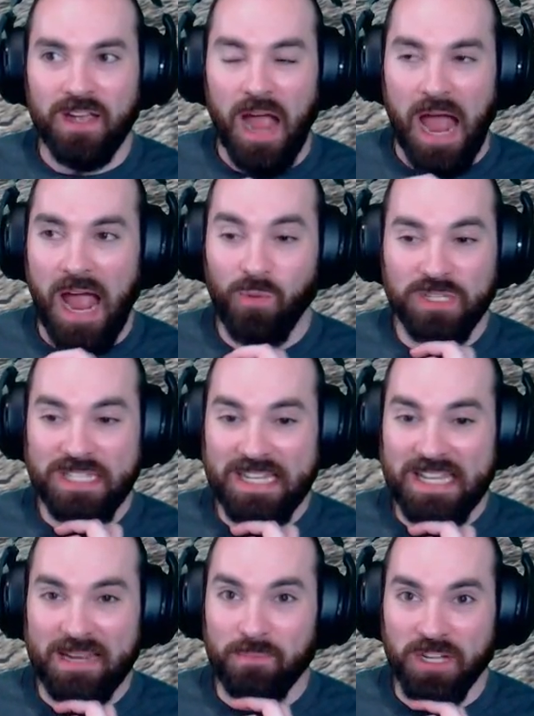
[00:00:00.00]
I wasn't
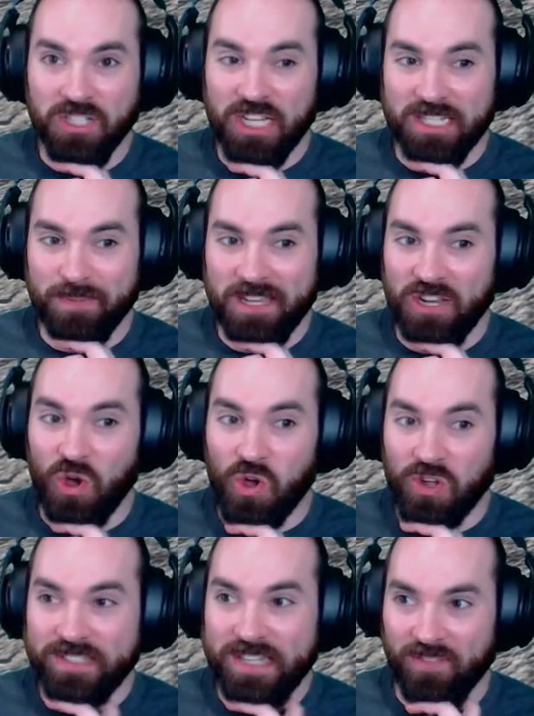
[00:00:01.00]
getting much XP at
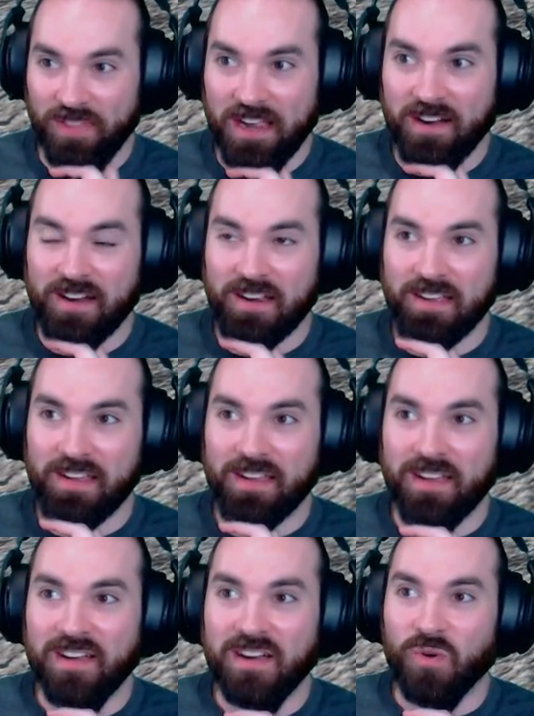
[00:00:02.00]
all down there.
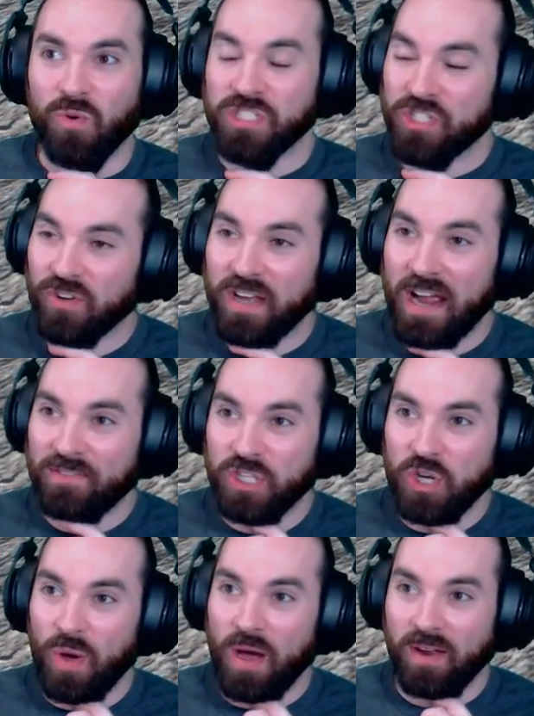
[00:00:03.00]
We're still going to have to
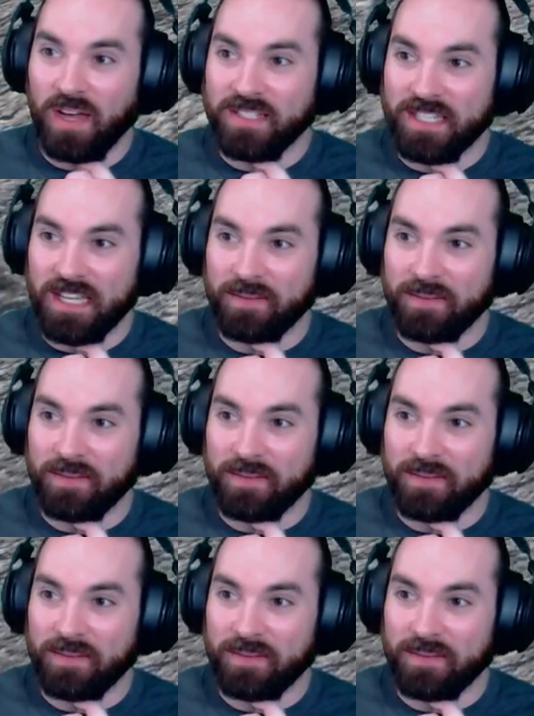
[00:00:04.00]
go out hunting.